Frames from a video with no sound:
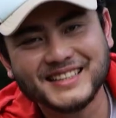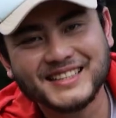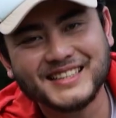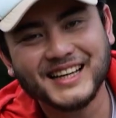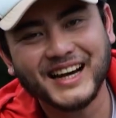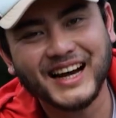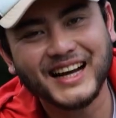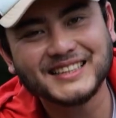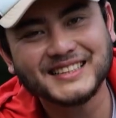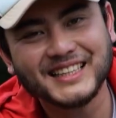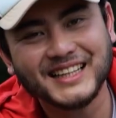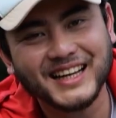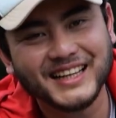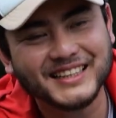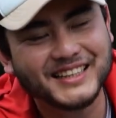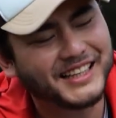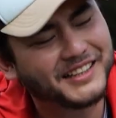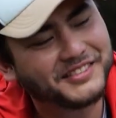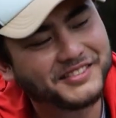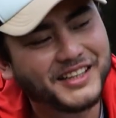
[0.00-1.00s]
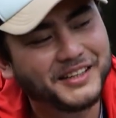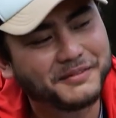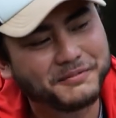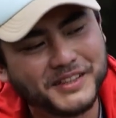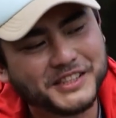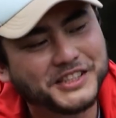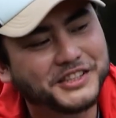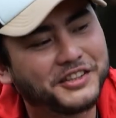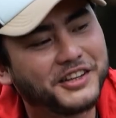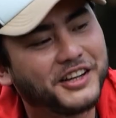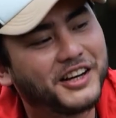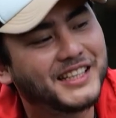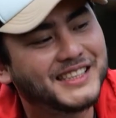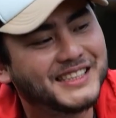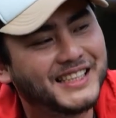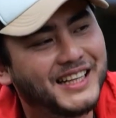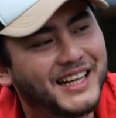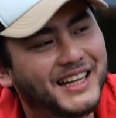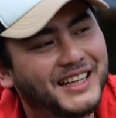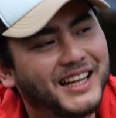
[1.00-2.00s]
is the hasilan. Iki, please show your
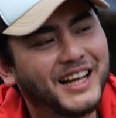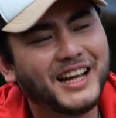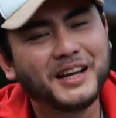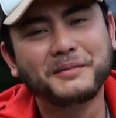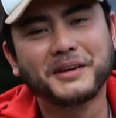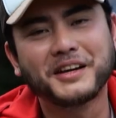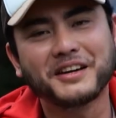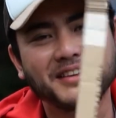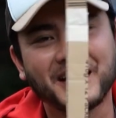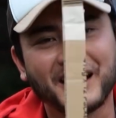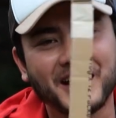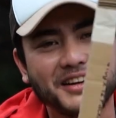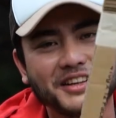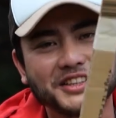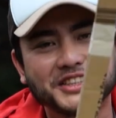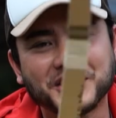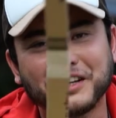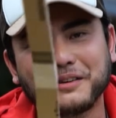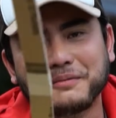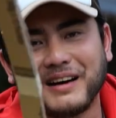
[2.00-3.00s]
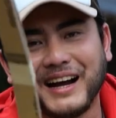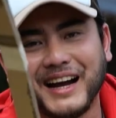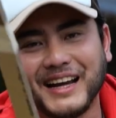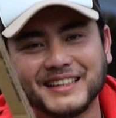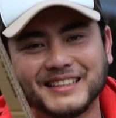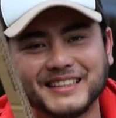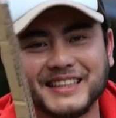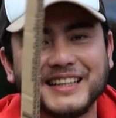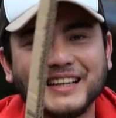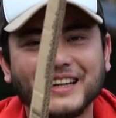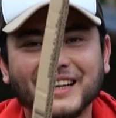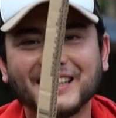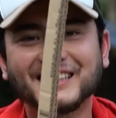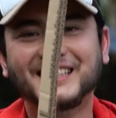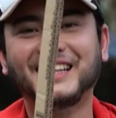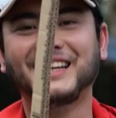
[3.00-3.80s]
hasilan because I cannot show mine. See,